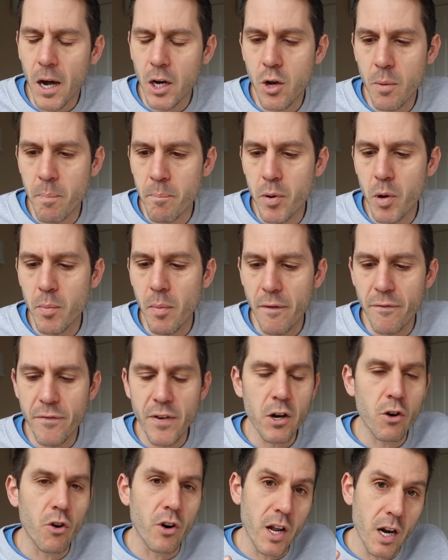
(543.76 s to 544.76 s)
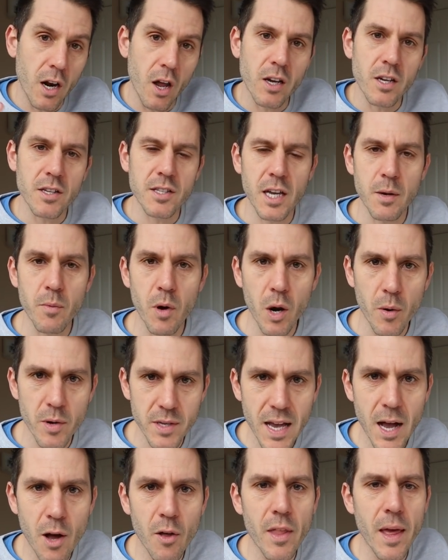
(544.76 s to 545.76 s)
I couldn't put my finger on it, like I say, while I
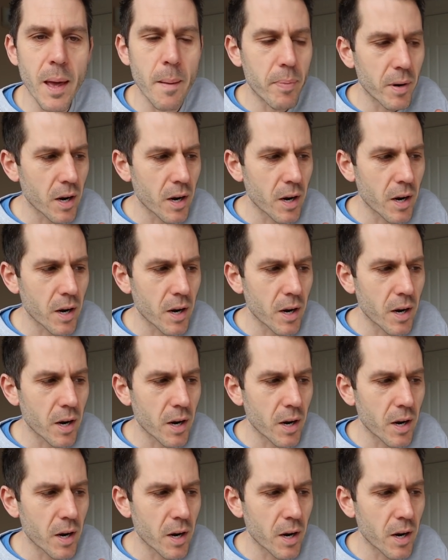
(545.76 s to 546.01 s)
was out there,